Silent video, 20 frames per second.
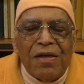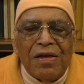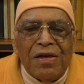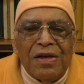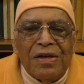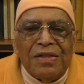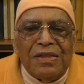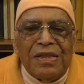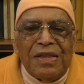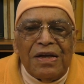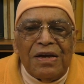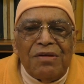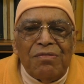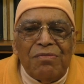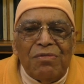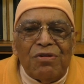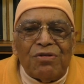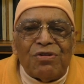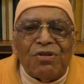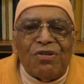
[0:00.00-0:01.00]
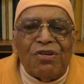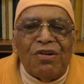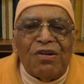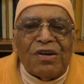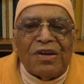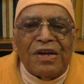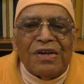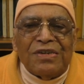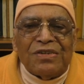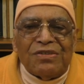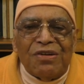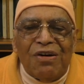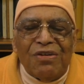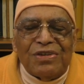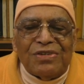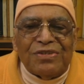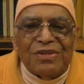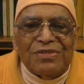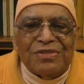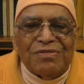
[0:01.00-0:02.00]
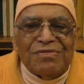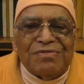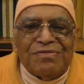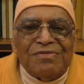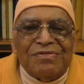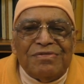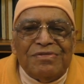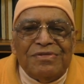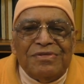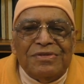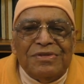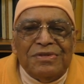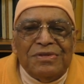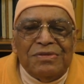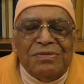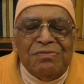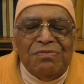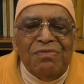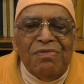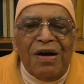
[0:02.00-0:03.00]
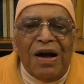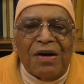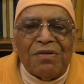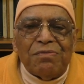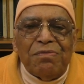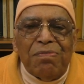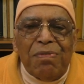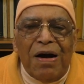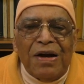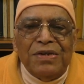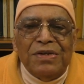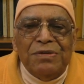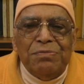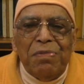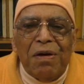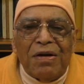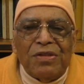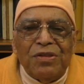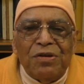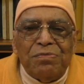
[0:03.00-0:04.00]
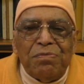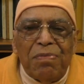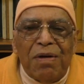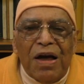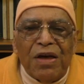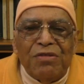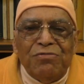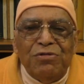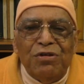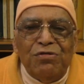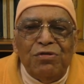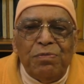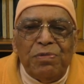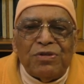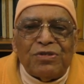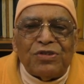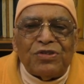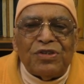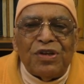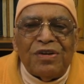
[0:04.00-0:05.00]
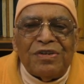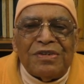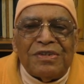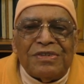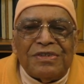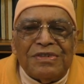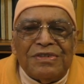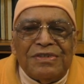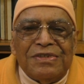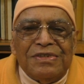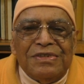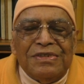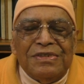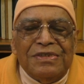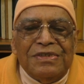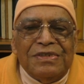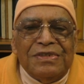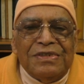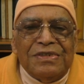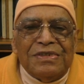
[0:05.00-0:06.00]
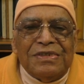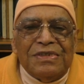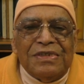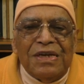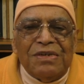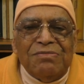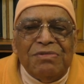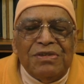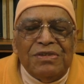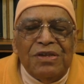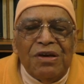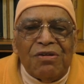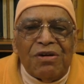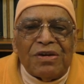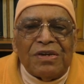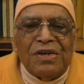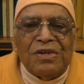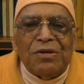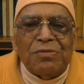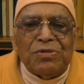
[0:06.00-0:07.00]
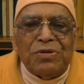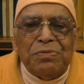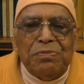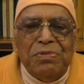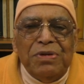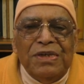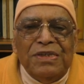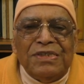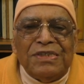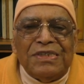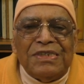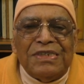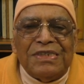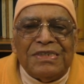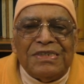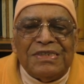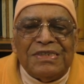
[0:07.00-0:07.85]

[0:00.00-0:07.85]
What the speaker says: And there are motor organs also. Bhak, pani, pada, payavu, upastha. That means the organ of speech,